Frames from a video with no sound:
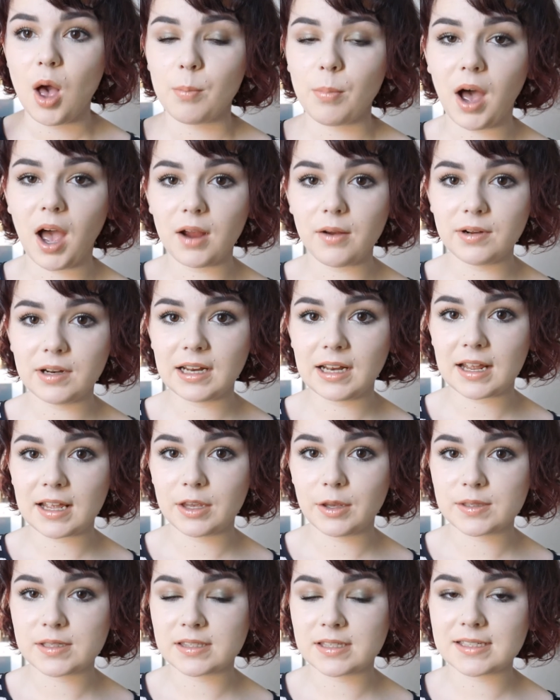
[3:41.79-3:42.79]
But I really
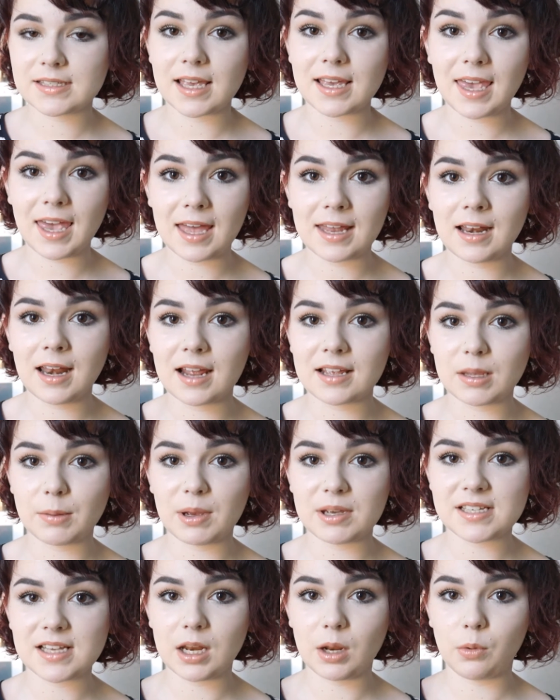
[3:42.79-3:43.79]
like using this, again, like the
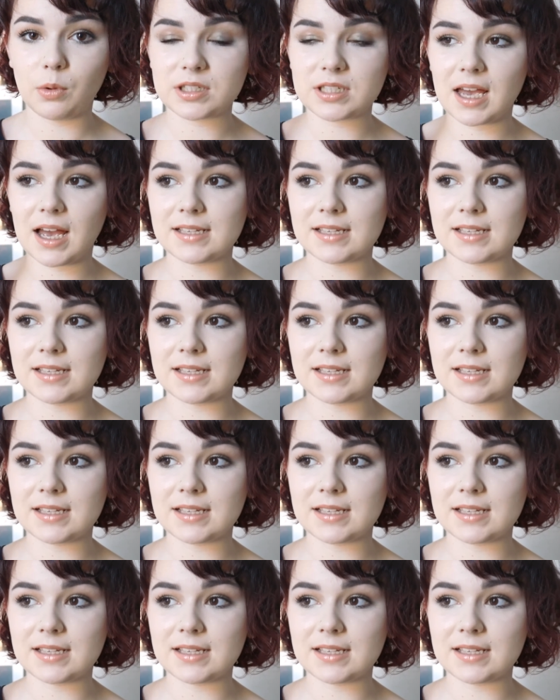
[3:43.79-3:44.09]
micellar water,